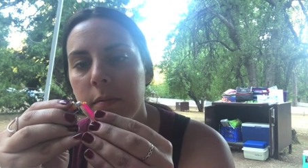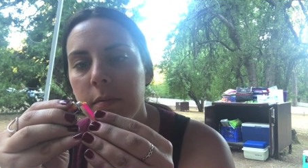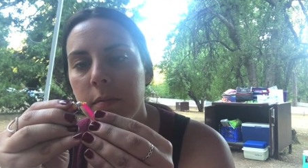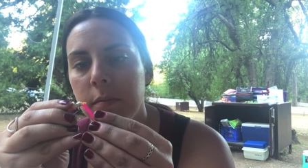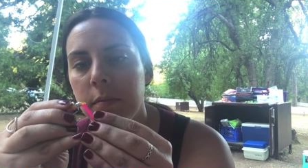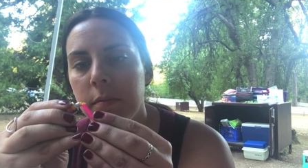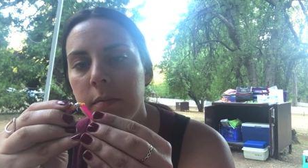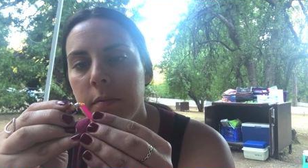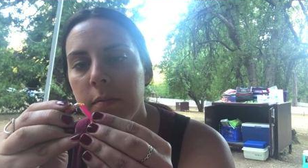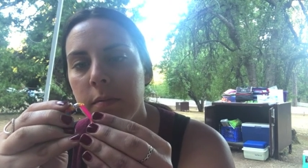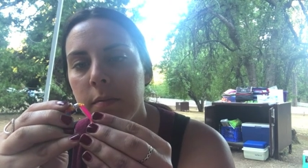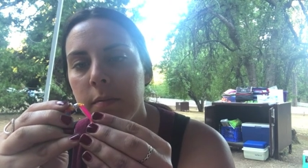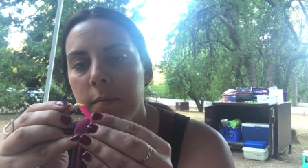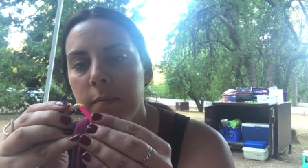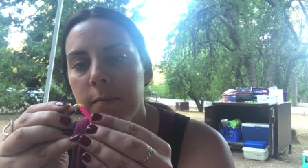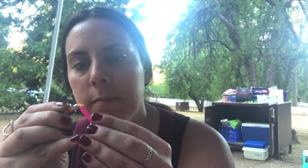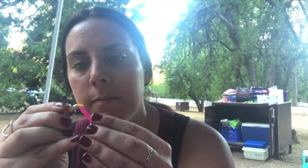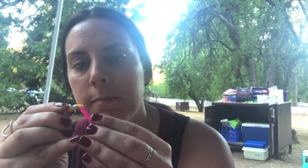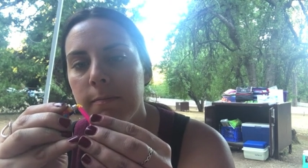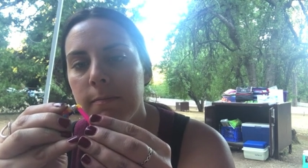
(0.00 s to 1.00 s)
It does smell
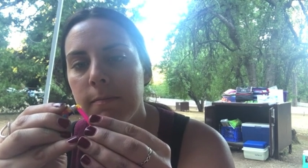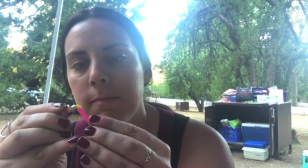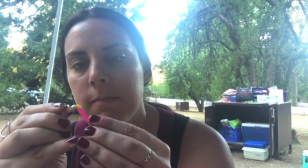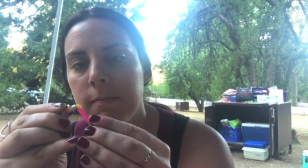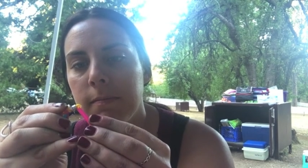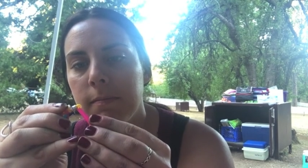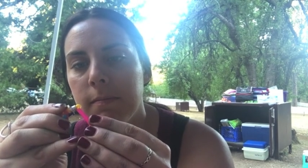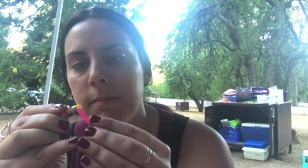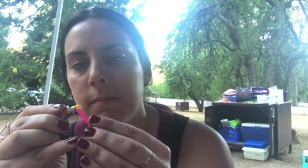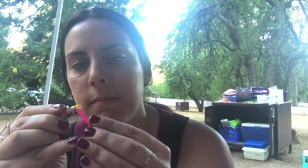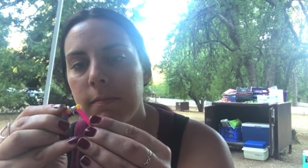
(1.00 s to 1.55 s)
really toxic.